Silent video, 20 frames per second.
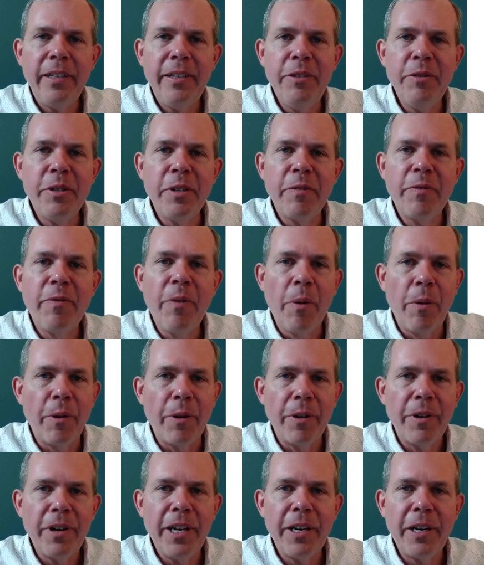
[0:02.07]
Unit
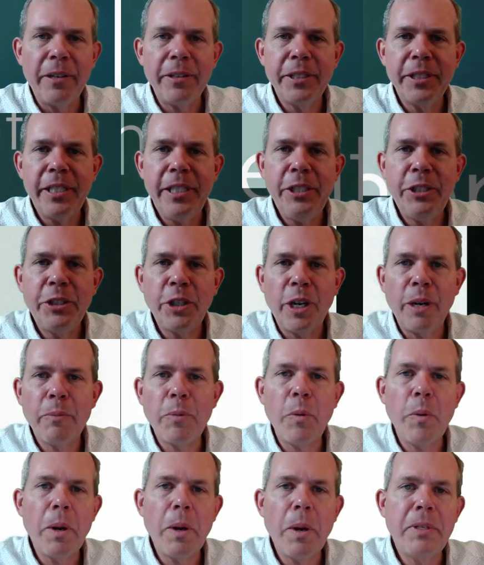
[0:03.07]
4 in our C-sharp
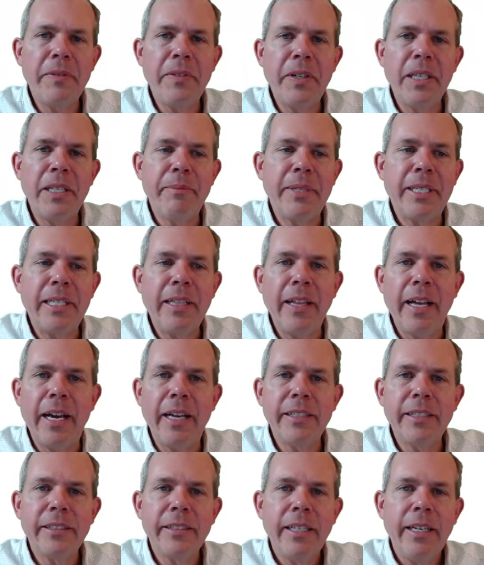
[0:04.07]
web development
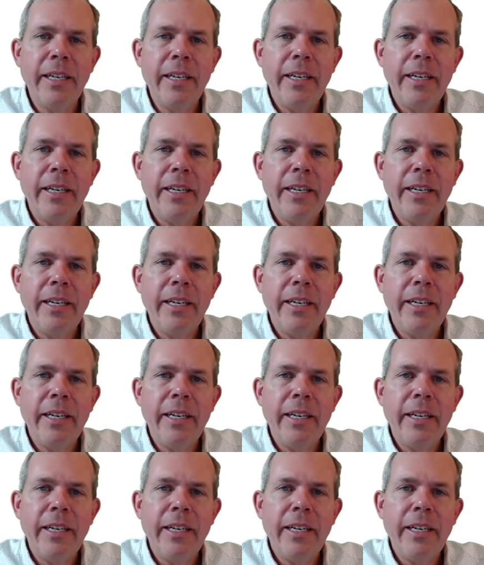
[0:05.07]
class.